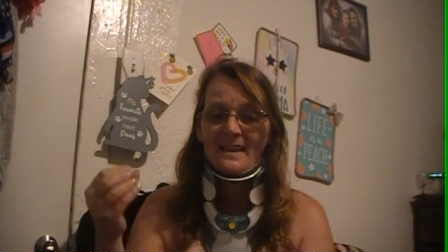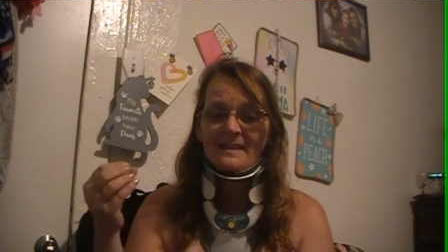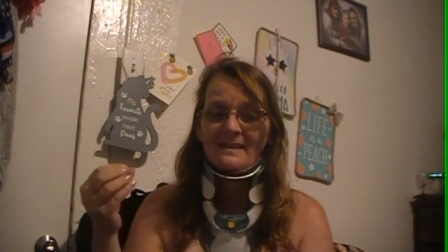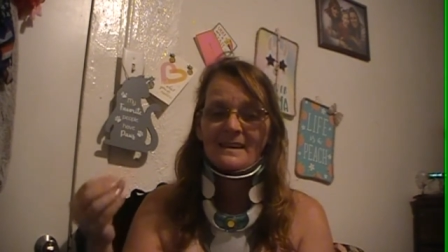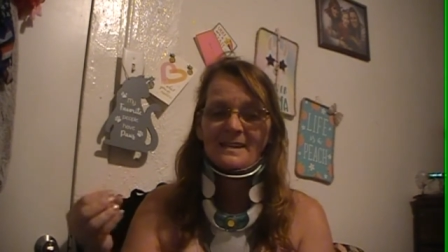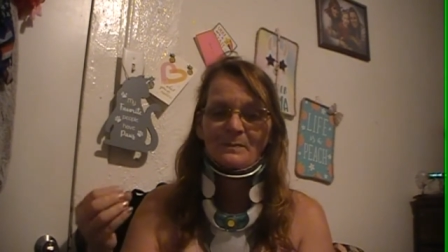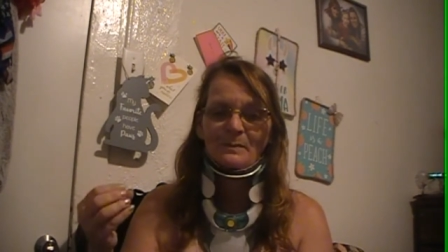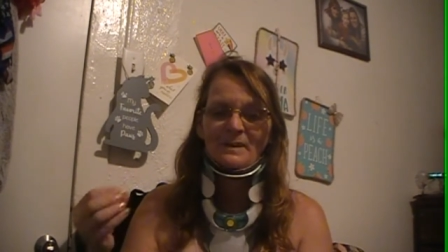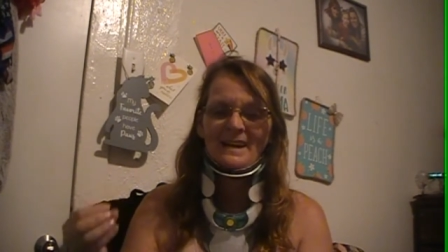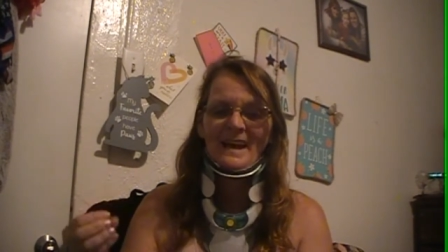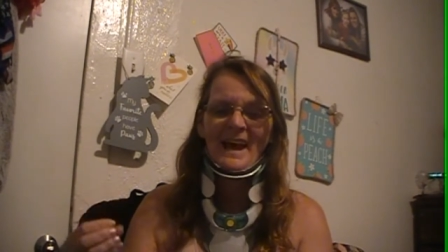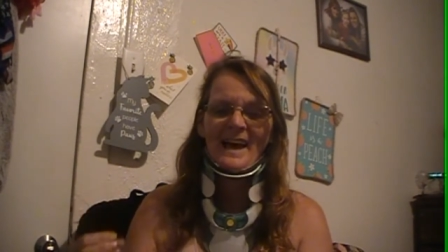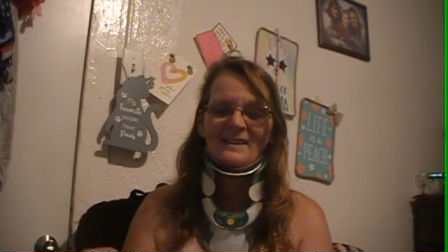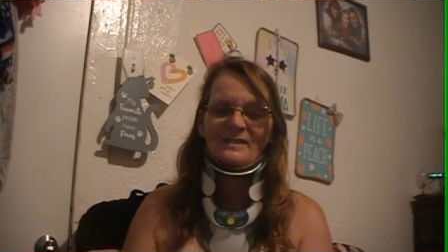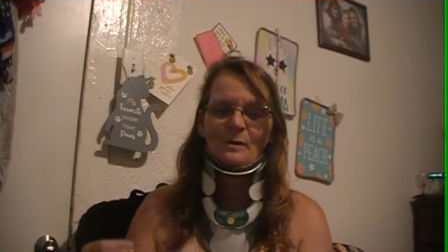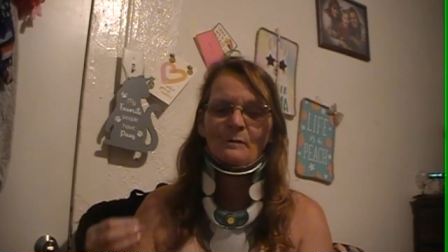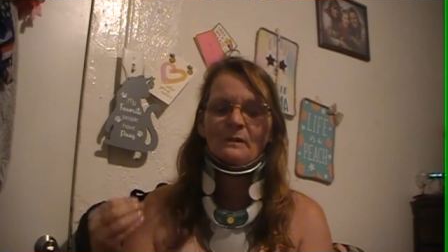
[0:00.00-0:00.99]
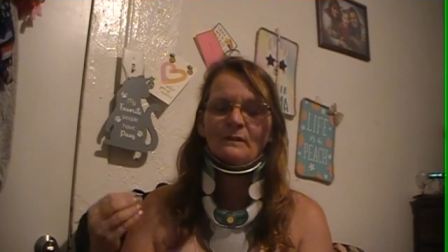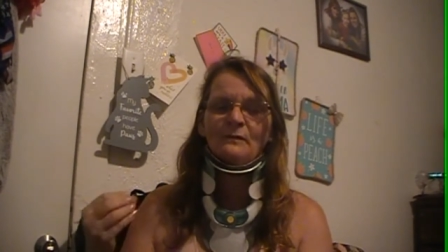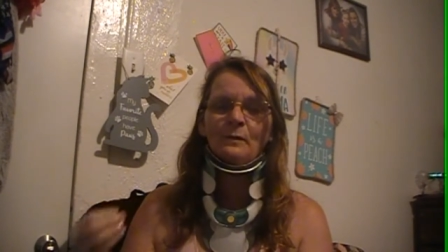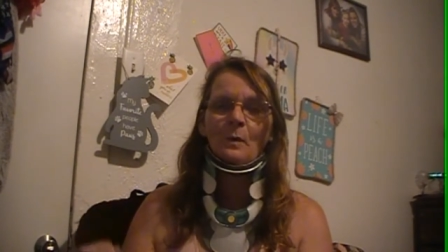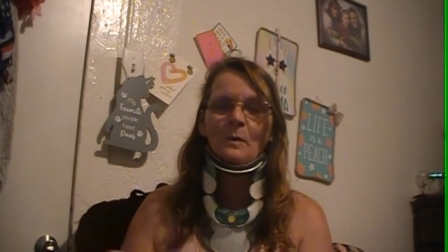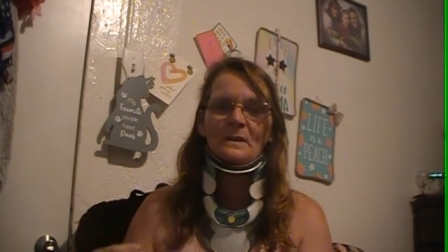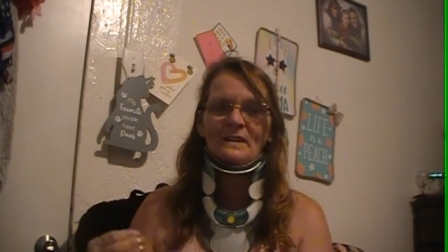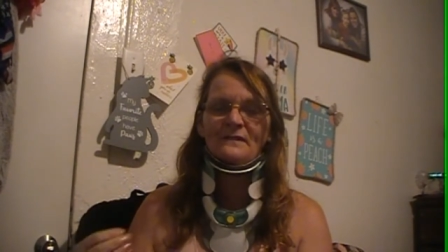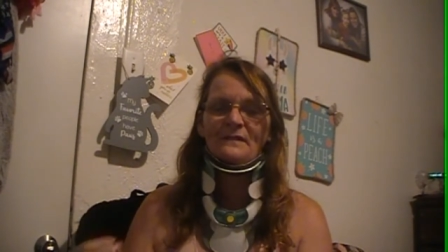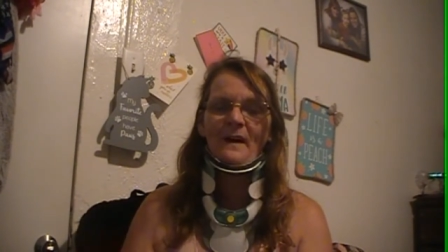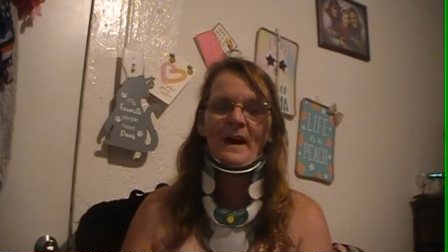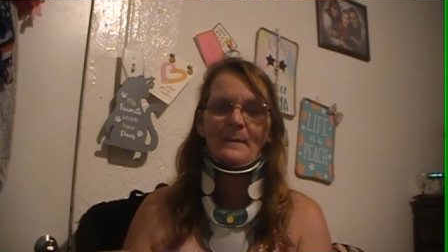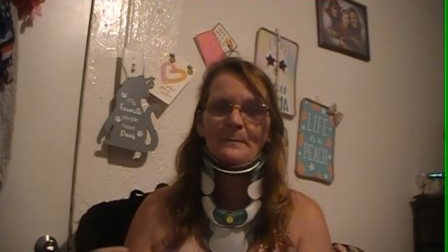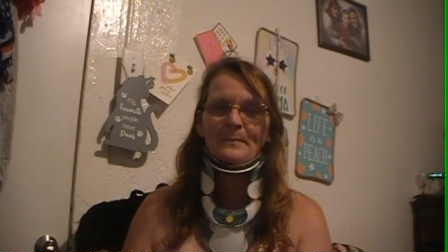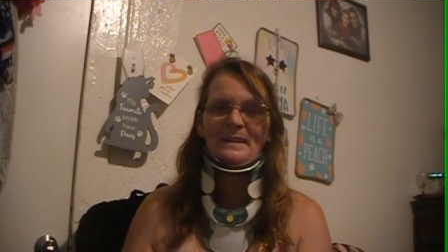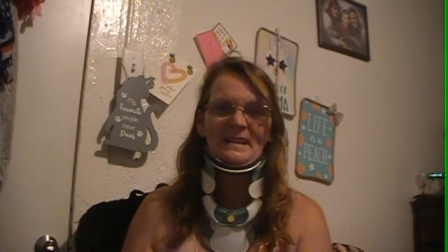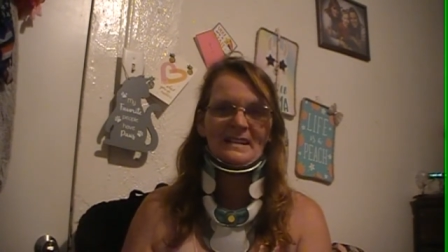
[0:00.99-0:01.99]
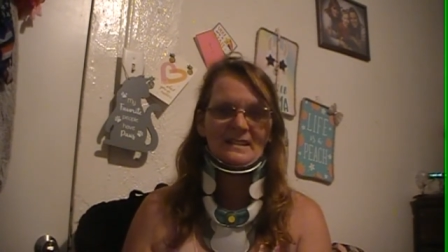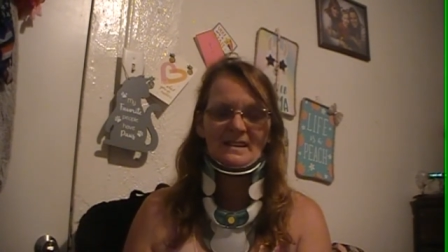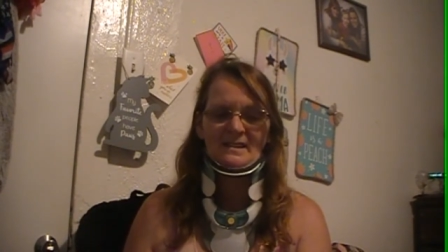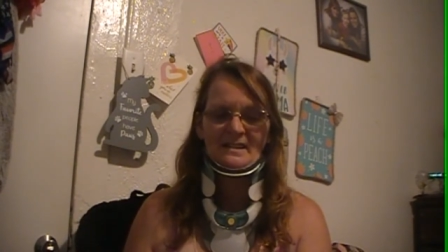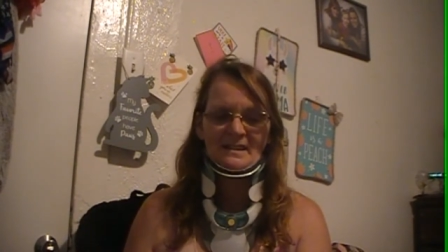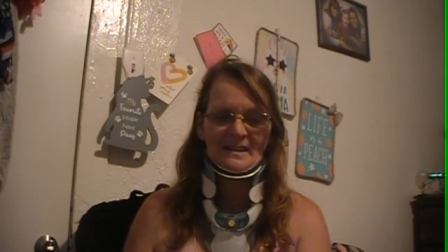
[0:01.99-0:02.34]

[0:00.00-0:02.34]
This one has over 45 pieces in